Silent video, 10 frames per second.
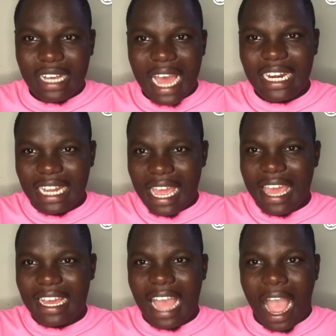carried the
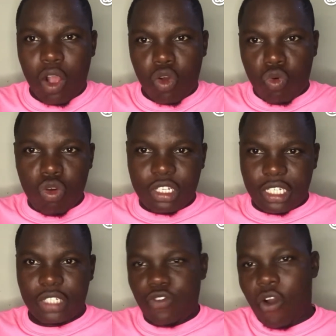egg and cooked
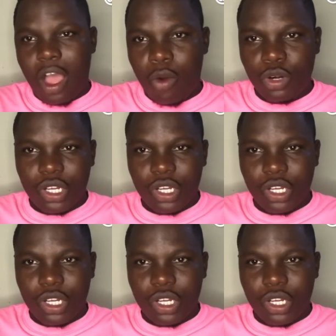it for her own